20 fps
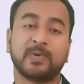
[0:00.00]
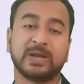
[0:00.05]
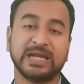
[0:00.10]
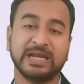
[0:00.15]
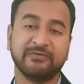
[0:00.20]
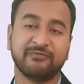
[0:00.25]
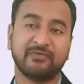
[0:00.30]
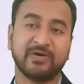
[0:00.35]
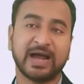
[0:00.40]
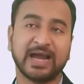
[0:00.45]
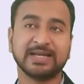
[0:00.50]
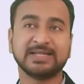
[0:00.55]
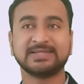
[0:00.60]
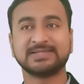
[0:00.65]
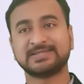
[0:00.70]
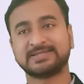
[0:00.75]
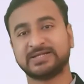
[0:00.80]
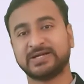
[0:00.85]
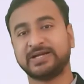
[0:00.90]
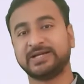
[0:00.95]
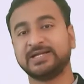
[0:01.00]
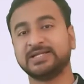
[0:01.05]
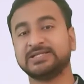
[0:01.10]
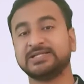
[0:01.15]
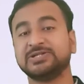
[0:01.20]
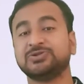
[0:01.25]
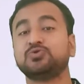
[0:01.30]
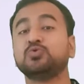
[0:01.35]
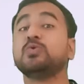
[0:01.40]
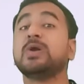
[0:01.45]
define the
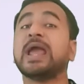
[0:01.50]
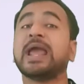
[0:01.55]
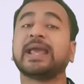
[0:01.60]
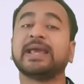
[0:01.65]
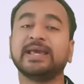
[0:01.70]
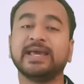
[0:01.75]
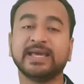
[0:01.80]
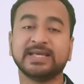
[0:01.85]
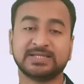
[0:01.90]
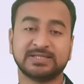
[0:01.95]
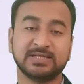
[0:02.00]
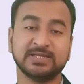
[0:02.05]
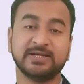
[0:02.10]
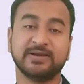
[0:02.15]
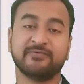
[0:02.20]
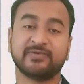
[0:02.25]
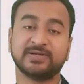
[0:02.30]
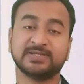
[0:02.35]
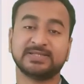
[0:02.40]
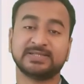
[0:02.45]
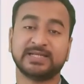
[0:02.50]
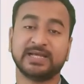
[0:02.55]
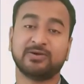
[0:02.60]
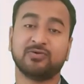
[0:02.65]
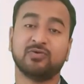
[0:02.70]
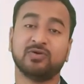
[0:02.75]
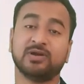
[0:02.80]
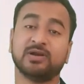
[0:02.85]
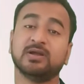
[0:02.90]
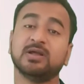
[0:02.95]
strategy to engage the different
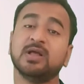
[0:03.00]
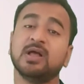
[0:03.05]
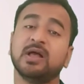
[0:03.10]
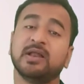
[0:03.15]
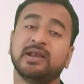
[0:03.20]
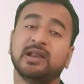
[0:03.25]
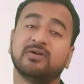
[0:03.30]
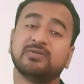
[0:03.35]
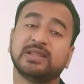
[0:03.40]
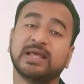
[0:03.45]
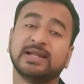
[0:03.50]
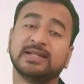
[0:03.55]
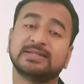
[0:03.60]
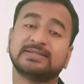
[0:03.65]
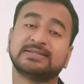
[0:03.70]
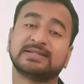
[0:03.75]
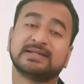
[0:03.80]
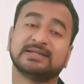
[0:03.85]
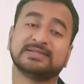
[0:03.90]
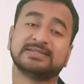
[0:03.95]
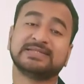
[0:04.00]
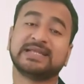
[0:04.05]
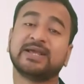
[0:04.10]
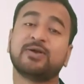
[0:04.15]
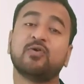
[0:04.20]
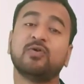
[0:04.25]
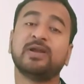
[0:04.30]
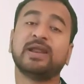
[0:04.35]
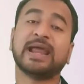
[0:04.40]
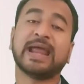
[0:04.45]
stakeholders. Now there is a
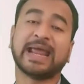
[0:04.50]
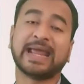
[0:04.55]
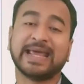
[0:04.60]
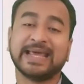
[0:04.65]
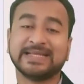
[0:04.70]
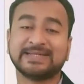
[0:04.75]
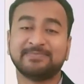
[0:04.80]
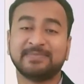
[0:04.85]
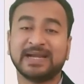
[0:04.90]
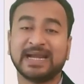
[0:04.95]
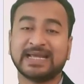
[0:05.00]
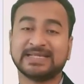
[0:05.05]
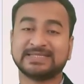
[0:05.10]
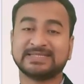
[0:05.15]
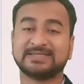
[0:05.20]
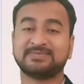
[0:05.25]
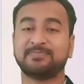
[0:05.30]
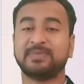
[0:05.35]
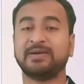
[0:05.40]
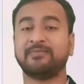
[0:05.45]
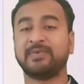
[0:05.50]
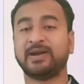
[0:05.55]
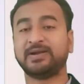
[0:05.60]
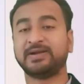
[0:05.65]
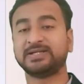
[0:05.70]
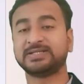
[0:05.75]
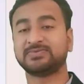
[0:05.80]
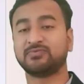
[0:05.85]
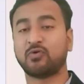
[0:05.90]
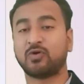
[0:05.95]
stakeholder engagement assessment
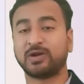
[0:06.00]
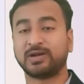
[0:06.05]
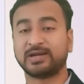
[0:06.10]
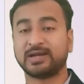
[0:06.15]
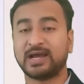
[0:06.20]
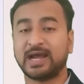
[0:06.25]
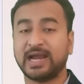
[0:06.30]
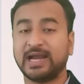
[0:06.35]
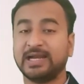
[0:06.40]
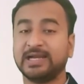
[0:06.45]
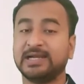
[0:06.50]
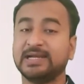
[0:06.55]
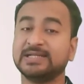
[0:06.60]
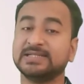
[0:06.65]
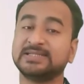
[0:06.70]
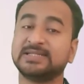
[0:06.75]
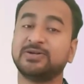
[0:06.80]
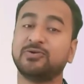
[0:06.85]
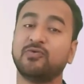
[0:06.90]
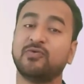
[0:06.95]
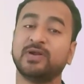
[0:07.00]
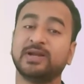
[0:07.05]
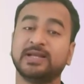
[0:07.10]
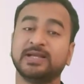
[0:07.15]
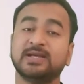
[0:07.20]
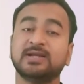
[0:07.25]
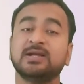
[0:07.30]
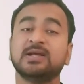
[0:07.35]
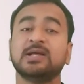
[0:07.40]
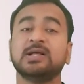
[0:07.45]
matrix, what I had listed over
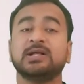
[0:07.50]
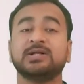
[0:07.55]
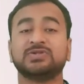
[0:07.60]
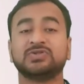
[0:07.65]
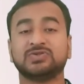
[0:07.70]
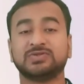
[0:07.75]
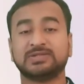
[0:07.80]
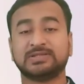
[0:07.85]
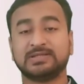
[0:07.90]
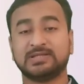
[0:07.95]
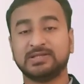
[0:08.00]
here. So